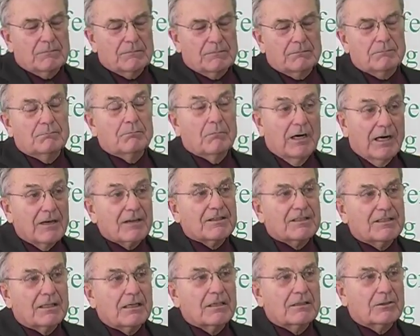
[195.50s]

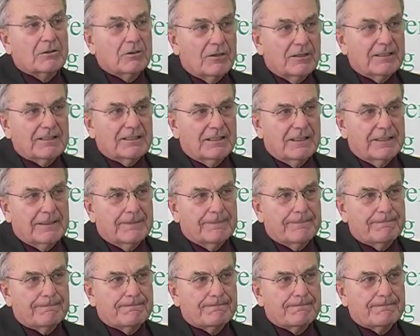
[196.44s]
marked accordingly.
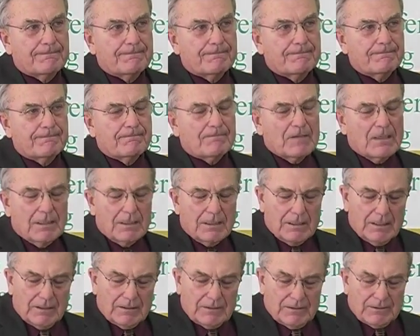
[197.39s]

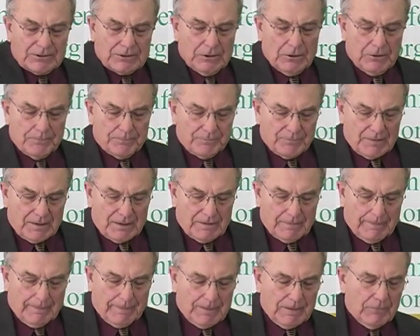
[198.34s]
So
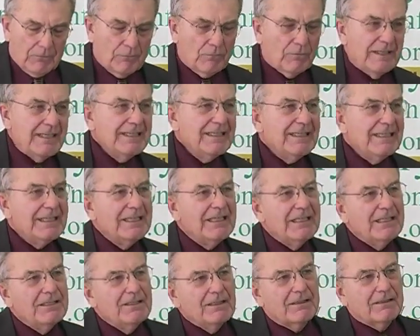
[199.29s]
we
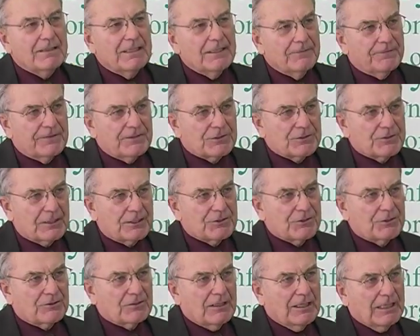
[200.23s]
need
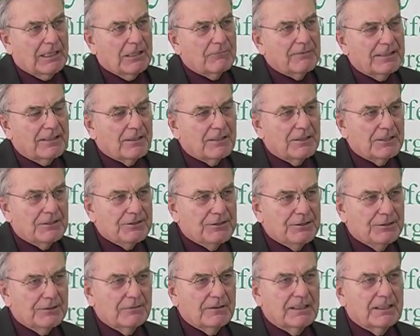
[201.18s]
infrastructure. So how are we going to
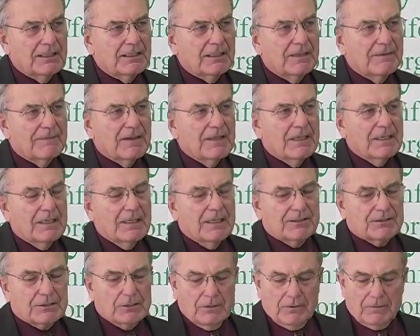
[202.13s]
do it?
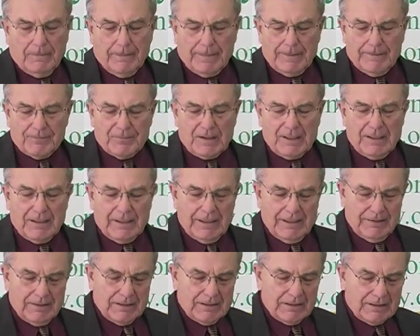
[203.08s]
So
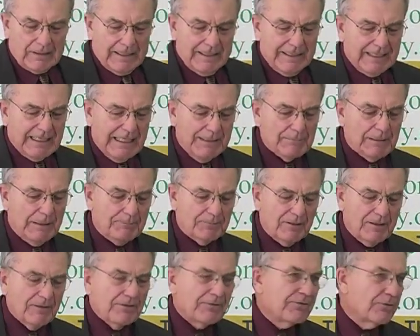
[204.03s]
I came up
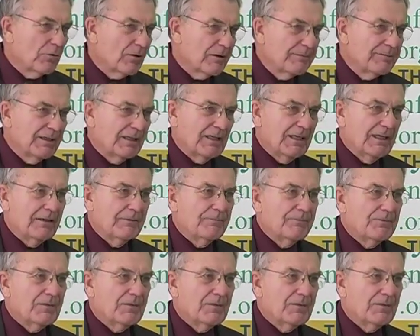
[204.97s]
with a formula